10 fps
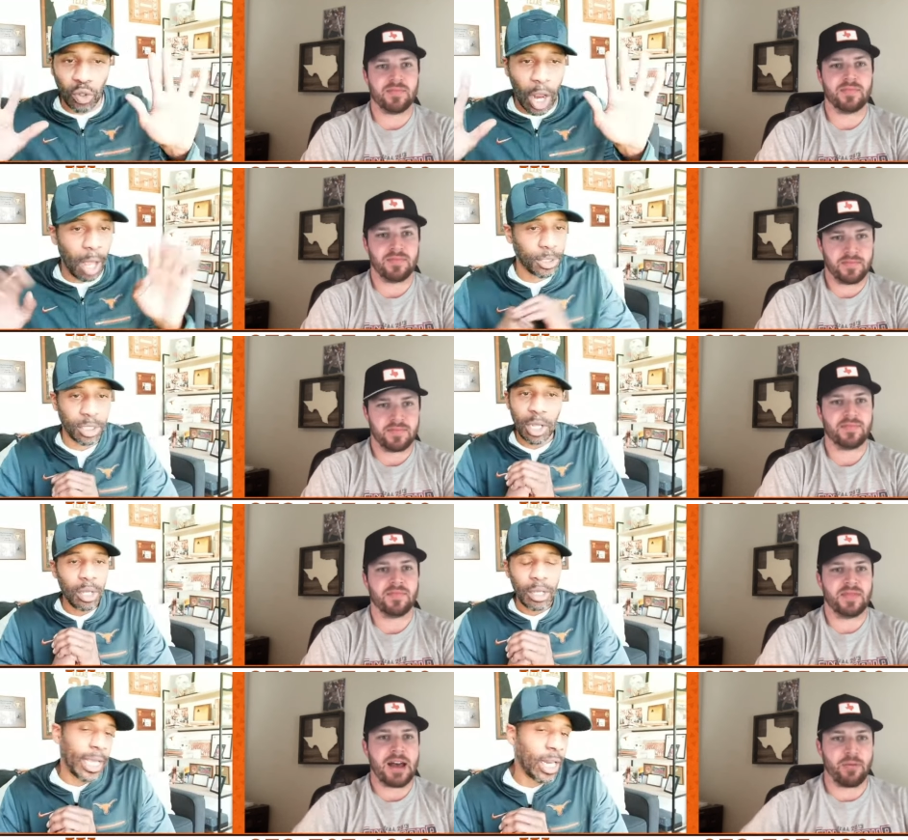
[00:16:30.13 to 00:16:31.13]
Speaker 1: drops.
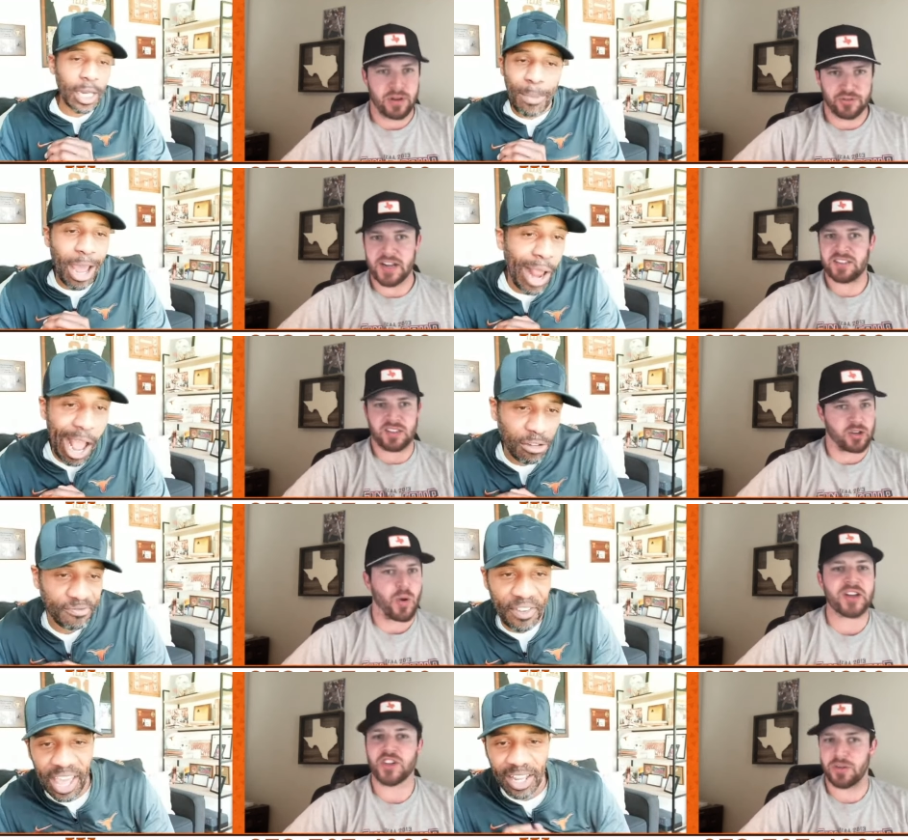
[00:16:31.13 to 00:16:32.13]
It doesn't matter how
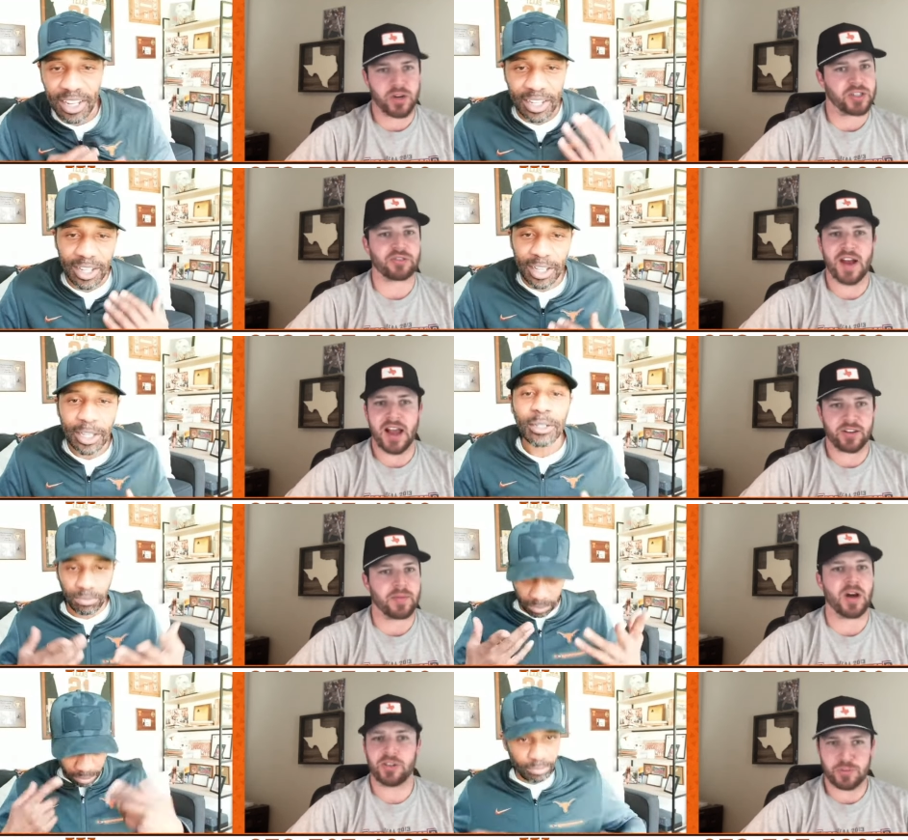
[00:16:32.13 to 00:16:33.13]
question
Speaker 2: marks around him
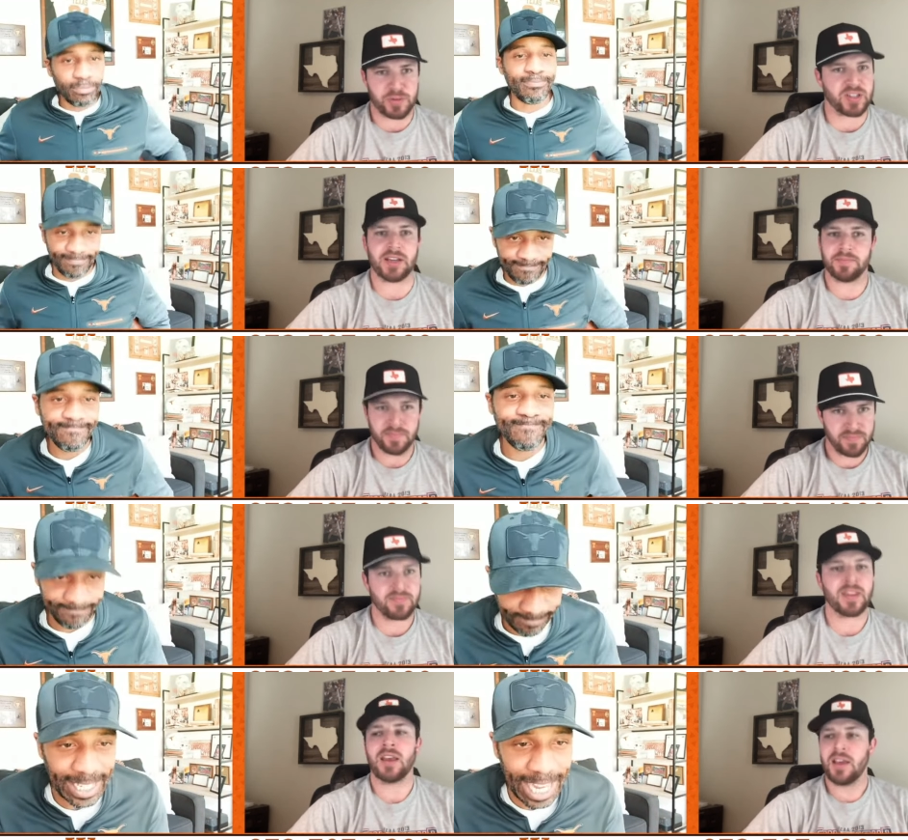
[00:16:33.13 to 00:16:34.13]
100 percent
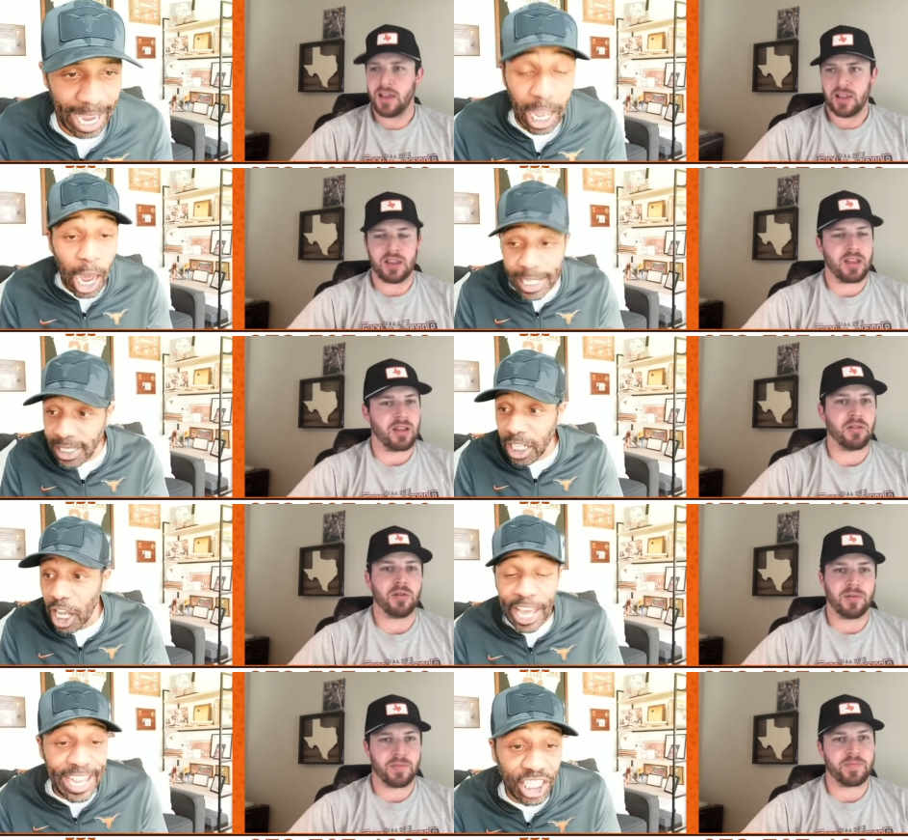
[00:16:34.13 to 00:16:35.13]
Speaker 1: Exactly. Honestly,
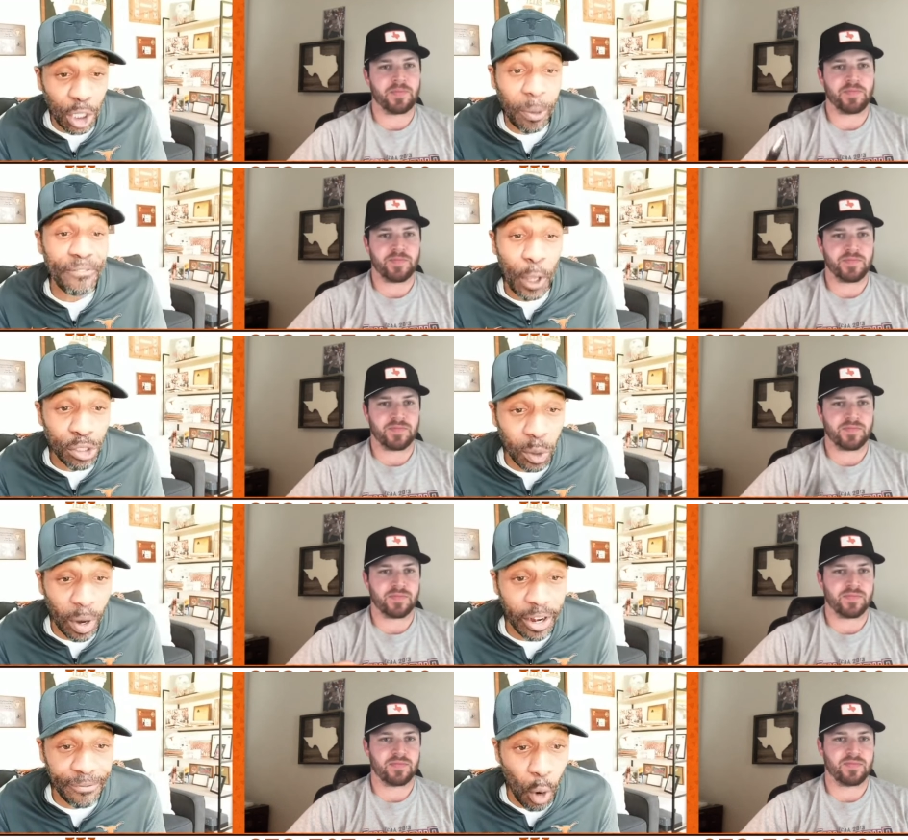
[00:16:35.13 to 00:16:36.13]
he should refuse to run
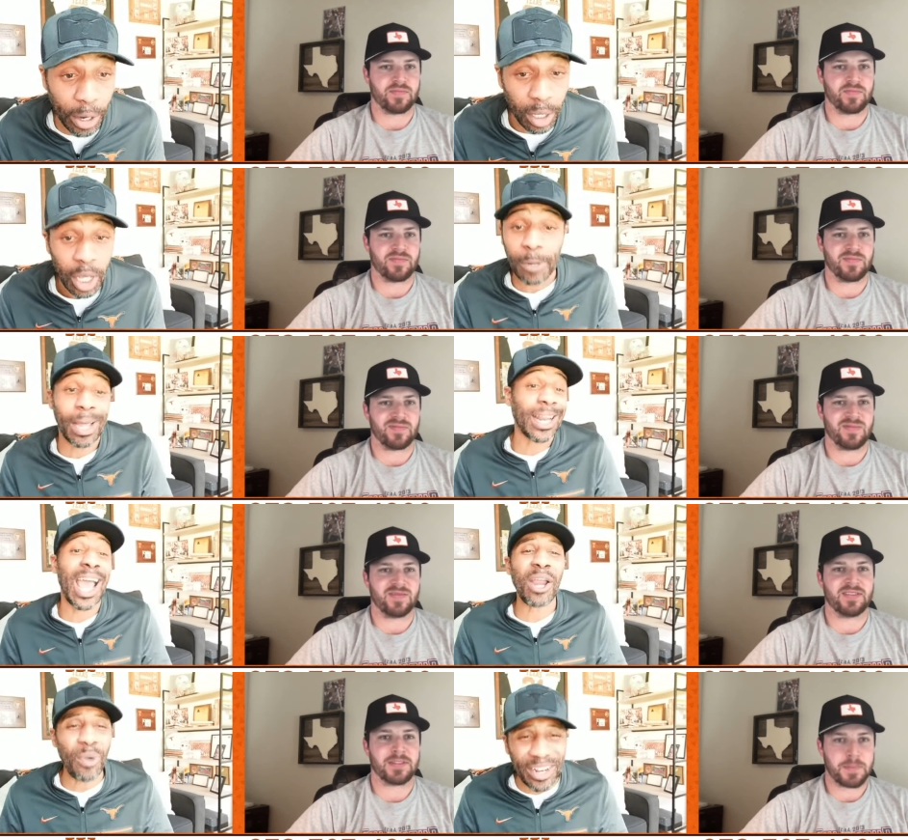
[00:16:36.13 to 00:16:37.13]
the 40. He'd be like, nah, I
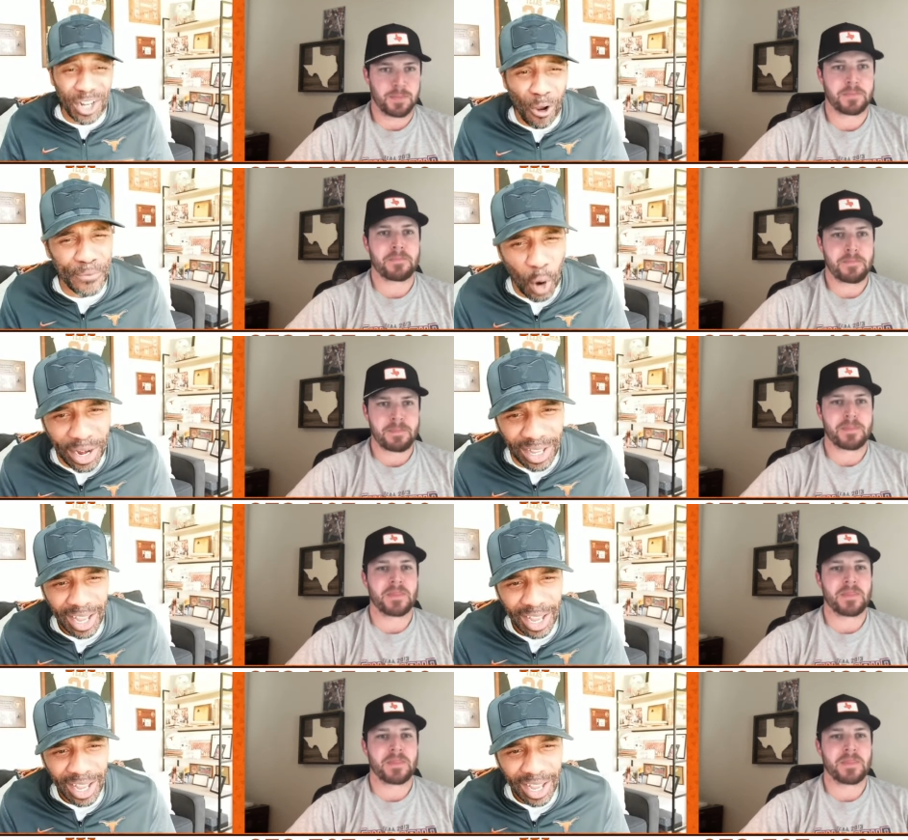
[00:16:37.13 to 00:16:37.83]
didn't run no 40.